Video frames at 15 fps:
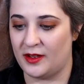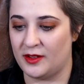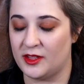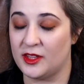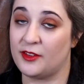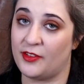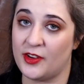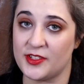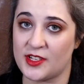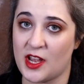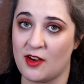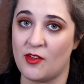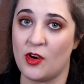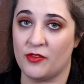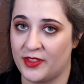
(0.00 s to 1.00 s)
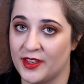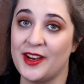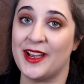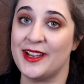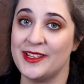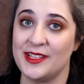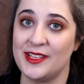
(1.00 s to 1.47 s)
The first cover of the
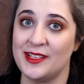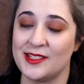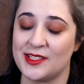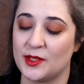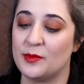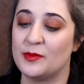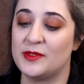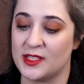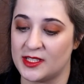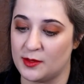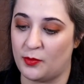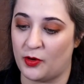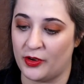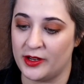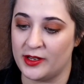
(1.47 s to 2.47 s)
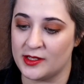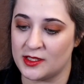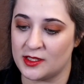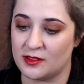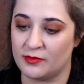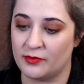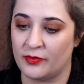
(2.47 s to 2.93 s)
90s
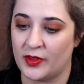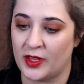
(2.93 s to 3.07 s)
disappoints.